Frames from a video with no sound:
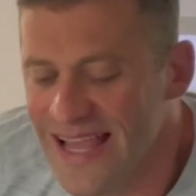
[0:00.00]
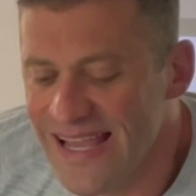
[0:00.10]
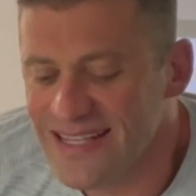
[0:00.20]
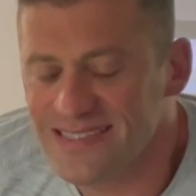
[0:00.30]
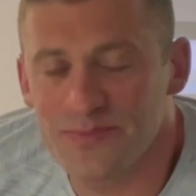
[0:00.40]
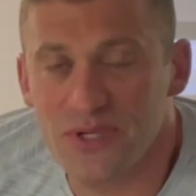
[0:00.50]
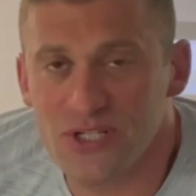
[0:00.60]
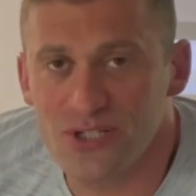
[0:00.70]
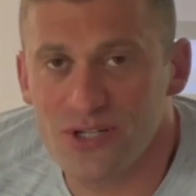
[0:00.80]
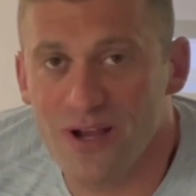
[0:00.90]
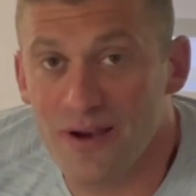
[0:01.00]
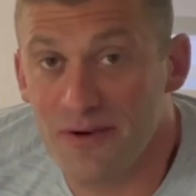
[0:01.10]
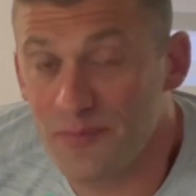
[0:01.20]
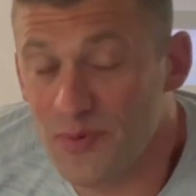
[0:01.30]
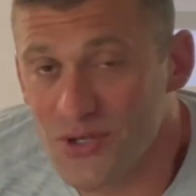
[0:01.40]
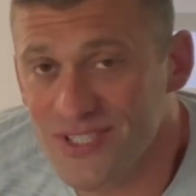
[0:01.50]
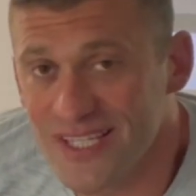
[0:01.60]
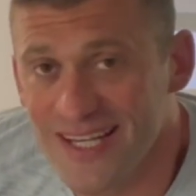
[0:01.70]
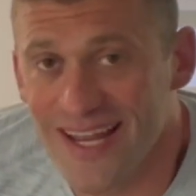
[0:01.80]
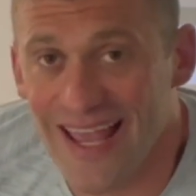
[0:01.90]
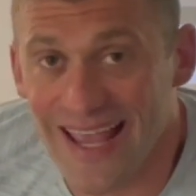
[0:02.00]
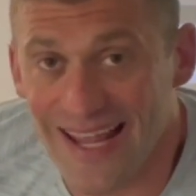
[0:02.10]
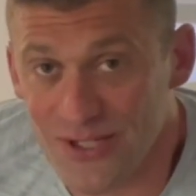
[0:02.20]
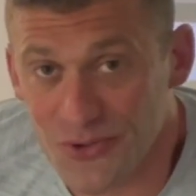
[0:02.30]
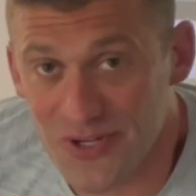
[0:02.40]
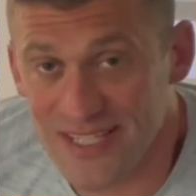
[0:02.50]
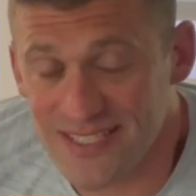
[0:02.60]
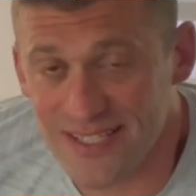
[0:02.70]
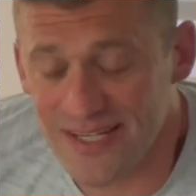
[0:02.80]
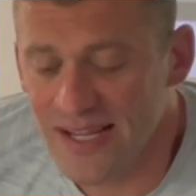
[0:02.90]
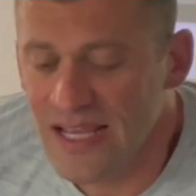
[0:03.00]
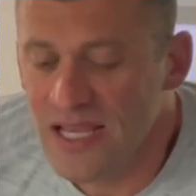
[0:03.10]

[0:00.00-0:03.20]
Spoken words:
It's a mixture of protein and creatine.